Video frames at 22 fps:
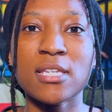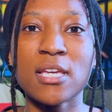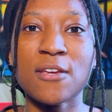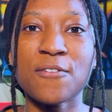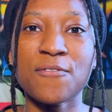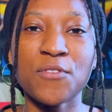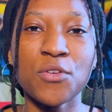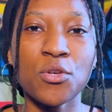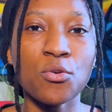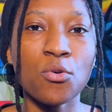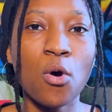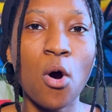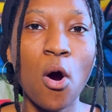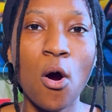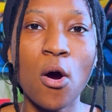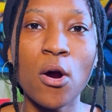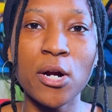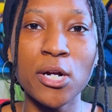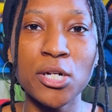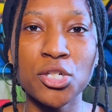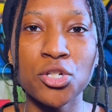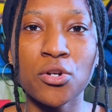if you
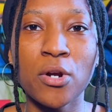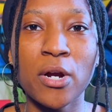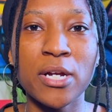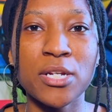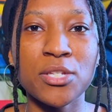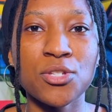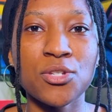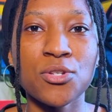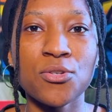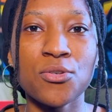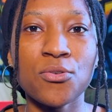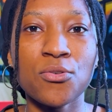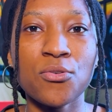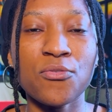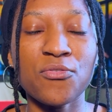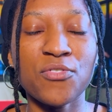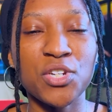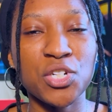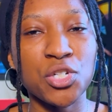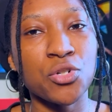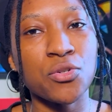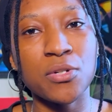are trying to
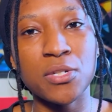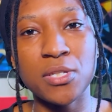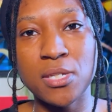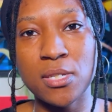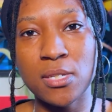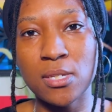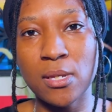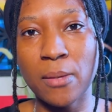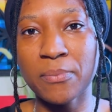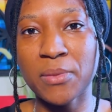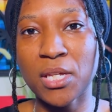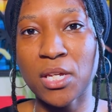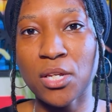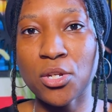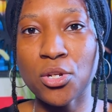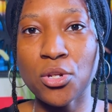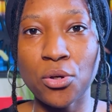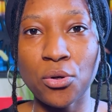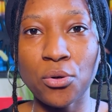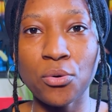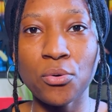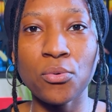venture into something
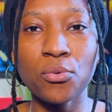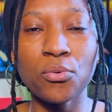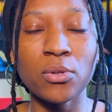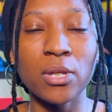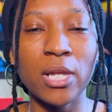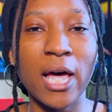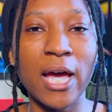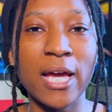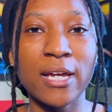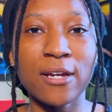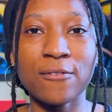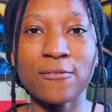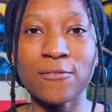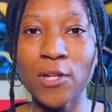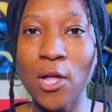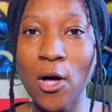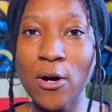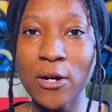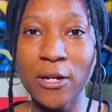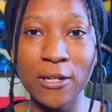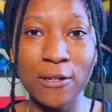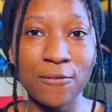new like
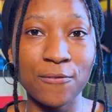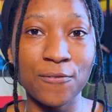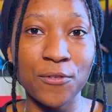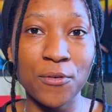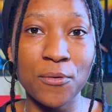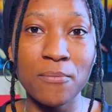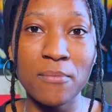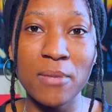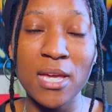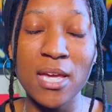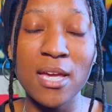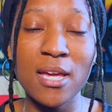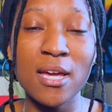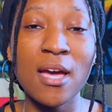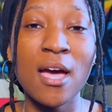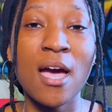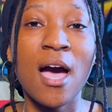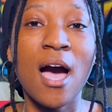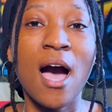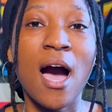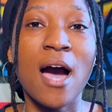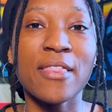vlogging for me,
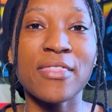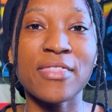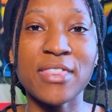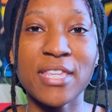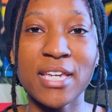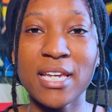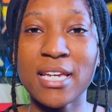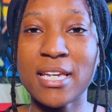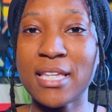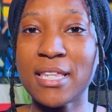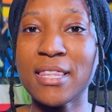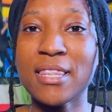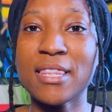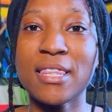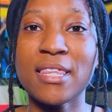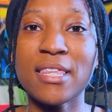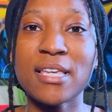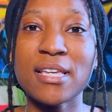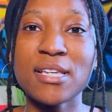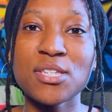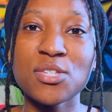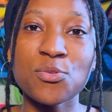then
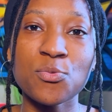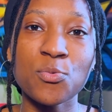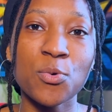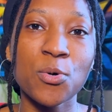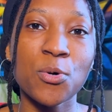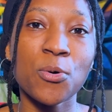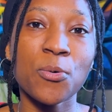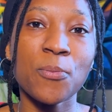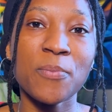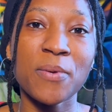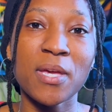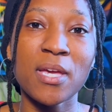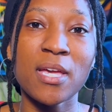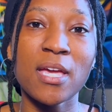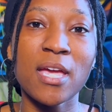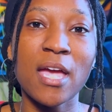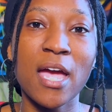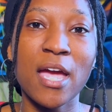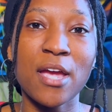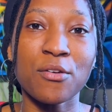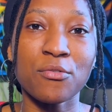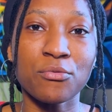this will be
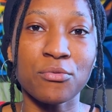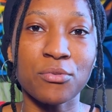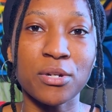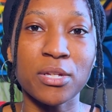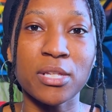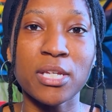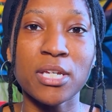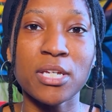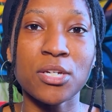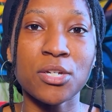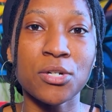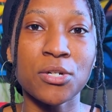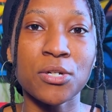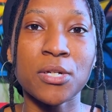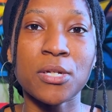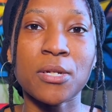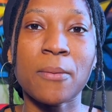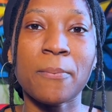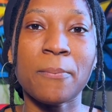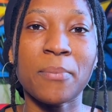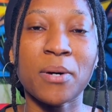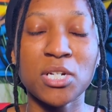a really good
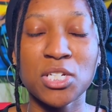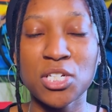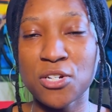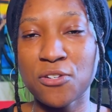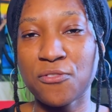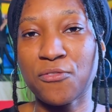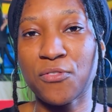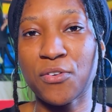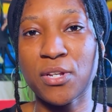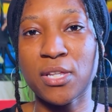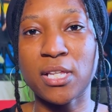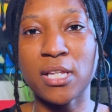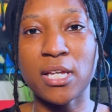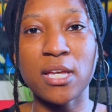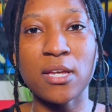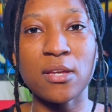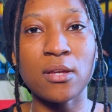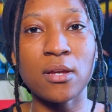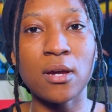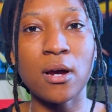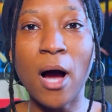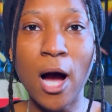
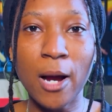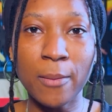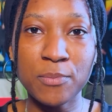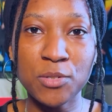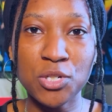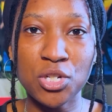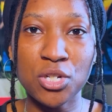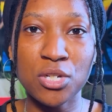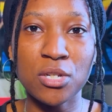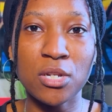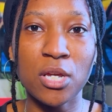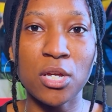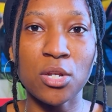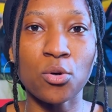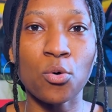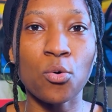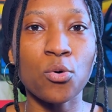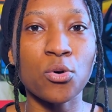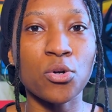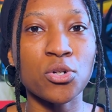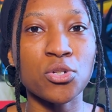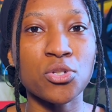budget-friendly option in order